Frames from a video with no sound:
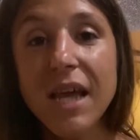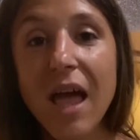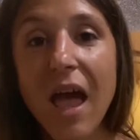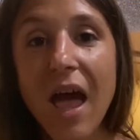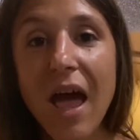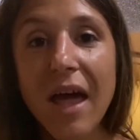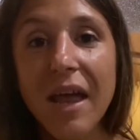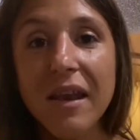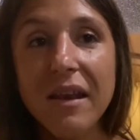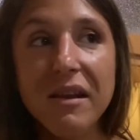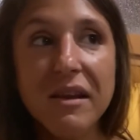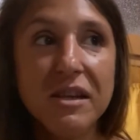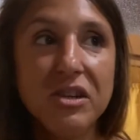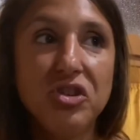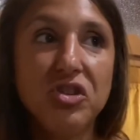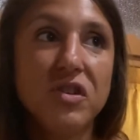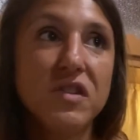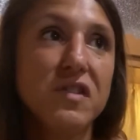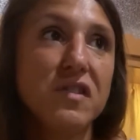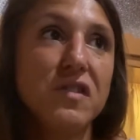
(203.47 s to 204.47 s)
and it
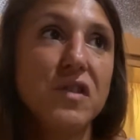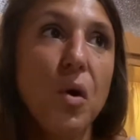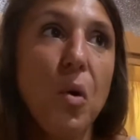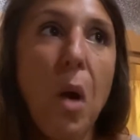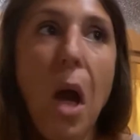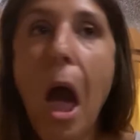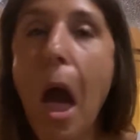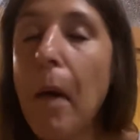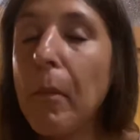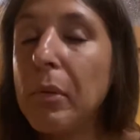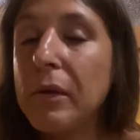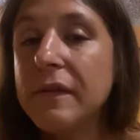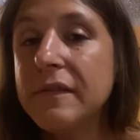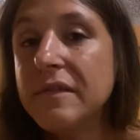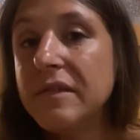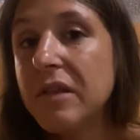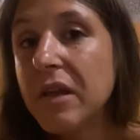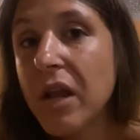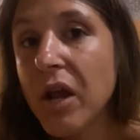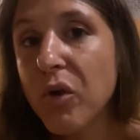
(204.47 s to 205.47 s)
just so
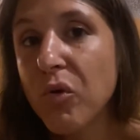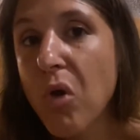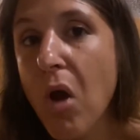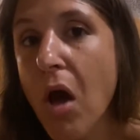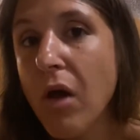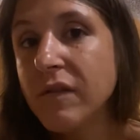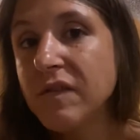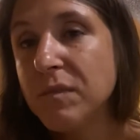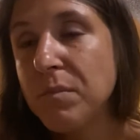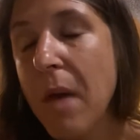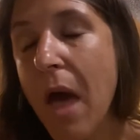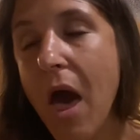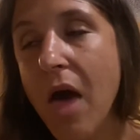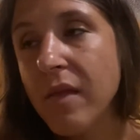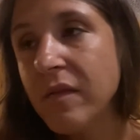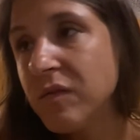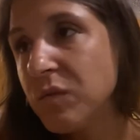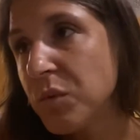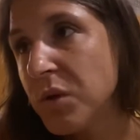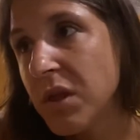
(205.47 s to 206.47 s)
happens that I cross
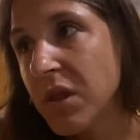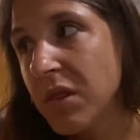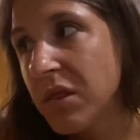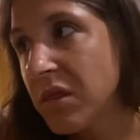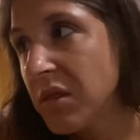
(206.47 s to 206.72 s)
paths with